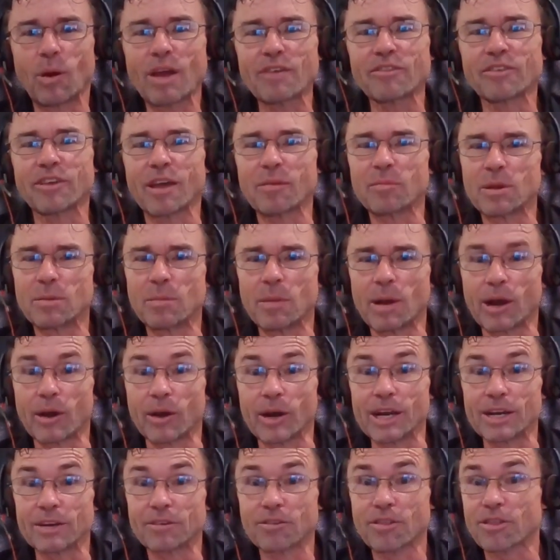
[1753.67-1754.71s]
my wife Tons. and I have been
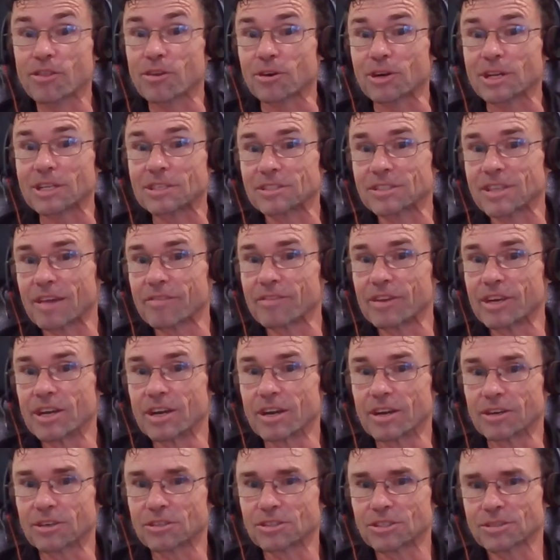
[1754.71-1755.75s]
married 37
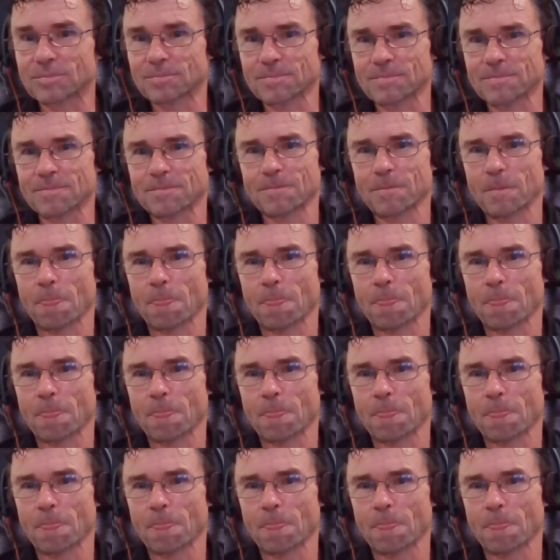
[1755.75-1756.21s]
years.